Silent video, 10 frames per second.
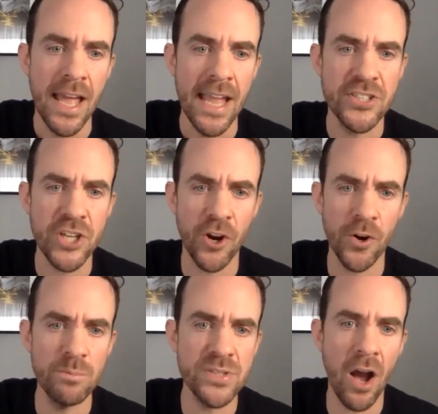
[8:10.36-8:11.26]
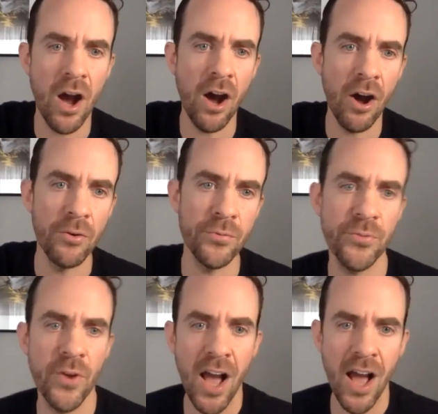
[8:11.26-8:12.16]
In terms
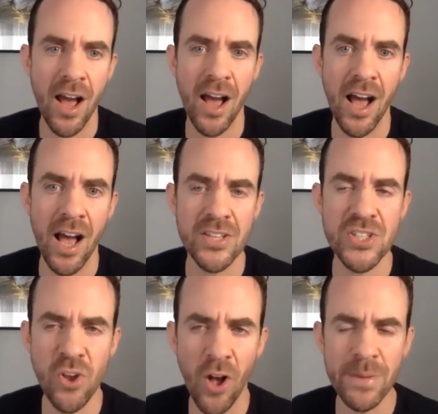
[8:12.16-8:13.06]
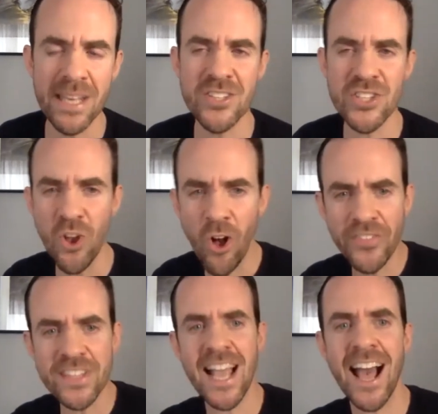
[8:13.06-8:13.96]
of salt, I mean,
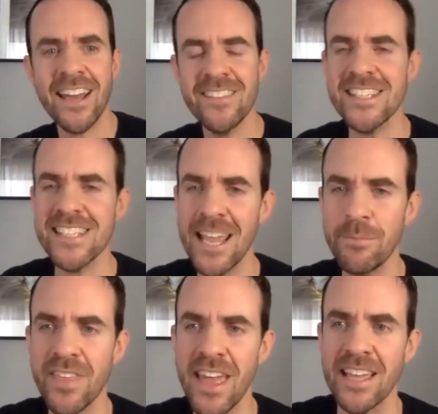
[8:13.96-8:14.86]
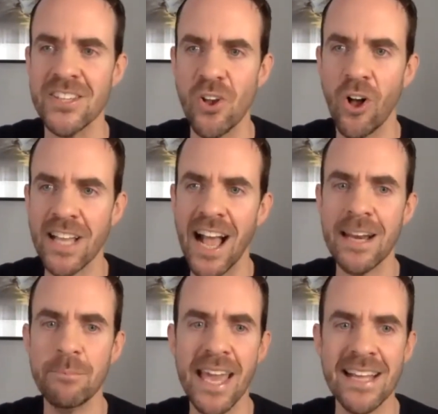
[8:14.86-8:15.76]
salt is kind of the same thing. Salt
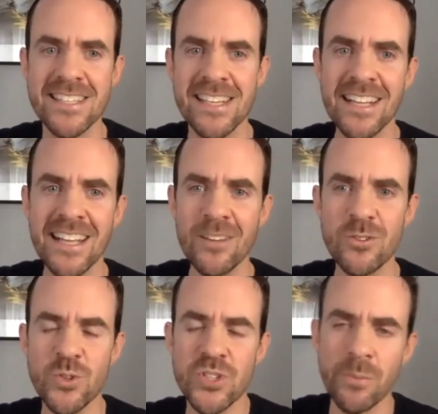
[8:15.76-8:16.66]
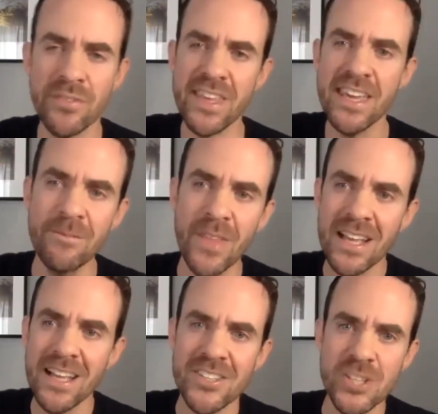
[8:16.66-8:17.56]
kind of gets, so some of the
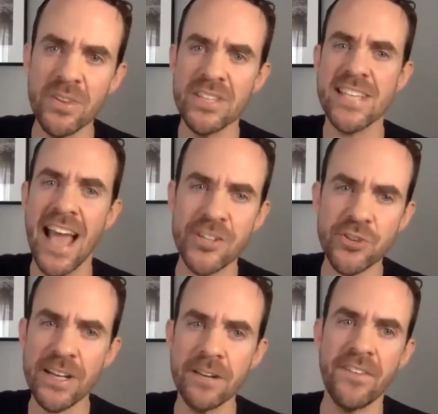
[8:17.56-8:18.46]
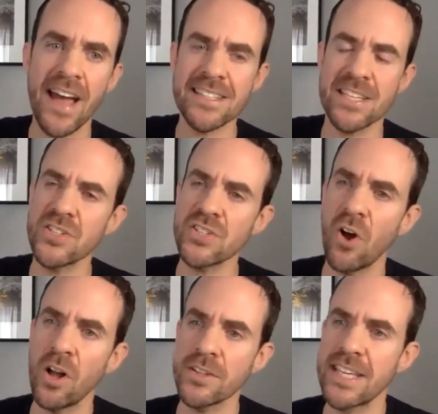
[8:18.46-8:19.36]
saturated fats and
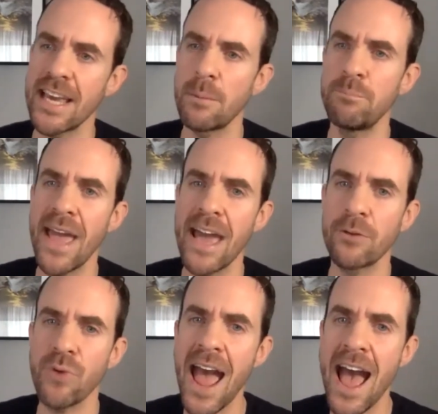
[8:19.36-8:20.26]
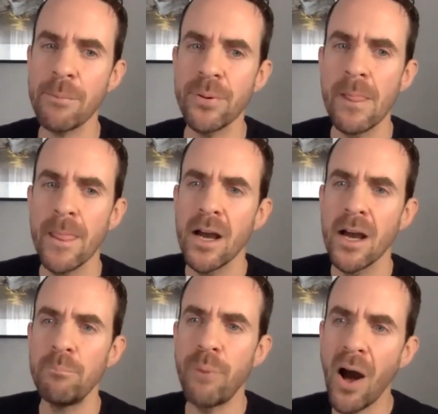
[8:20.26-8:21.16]
salts get a bad rap,
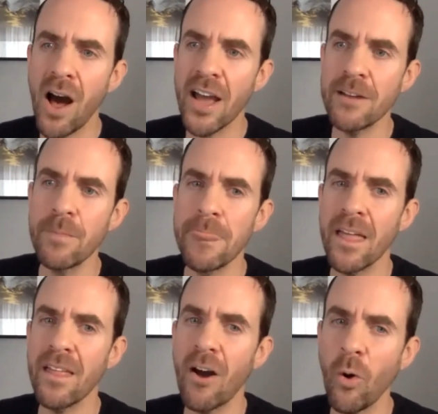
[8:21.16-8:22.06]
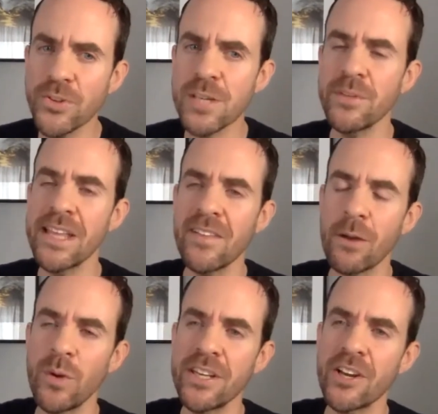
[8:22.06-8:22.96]
but ultimately,
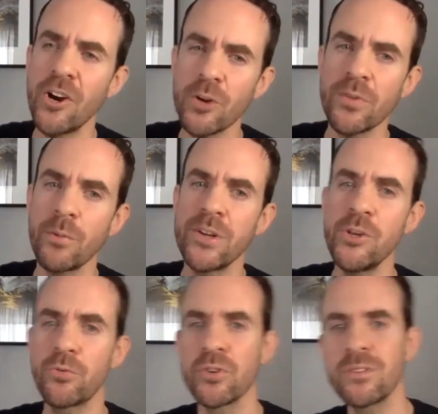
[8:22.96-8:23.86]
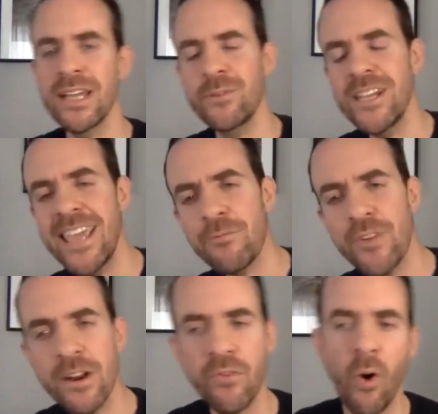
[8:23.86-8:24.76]
like when you cook with them, when you get
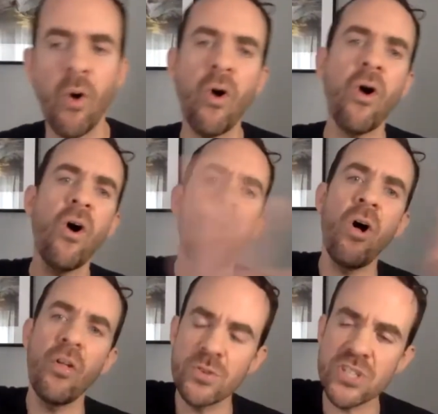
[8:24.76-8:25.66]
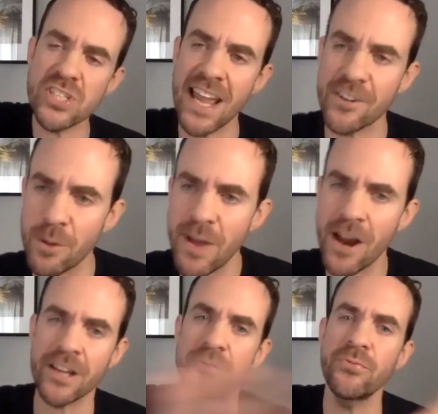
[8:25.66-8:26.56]
rid of all those standard
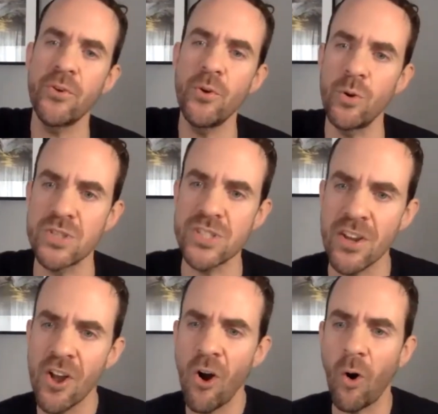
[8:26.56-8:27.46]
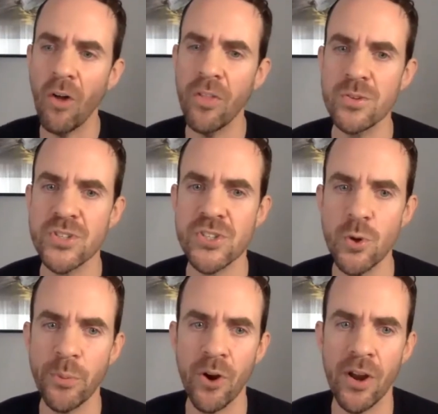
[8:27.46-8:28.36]
American foods, all those
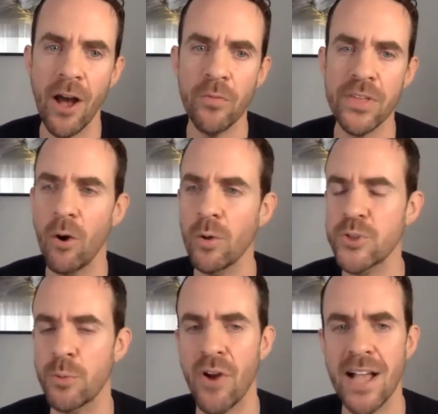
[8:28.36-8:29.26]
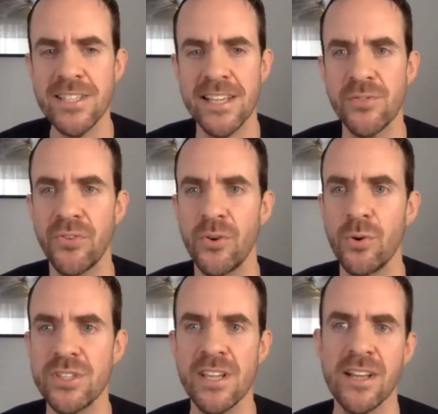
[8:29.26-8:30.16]
super unhealthy ultra processed
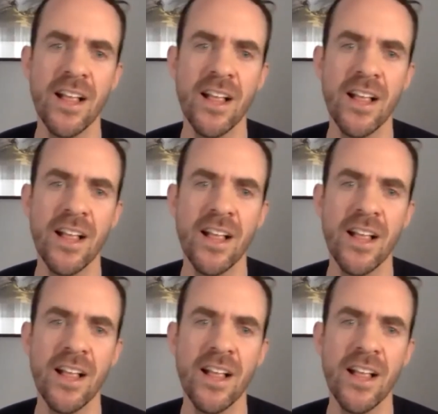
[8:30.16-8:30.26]
foods,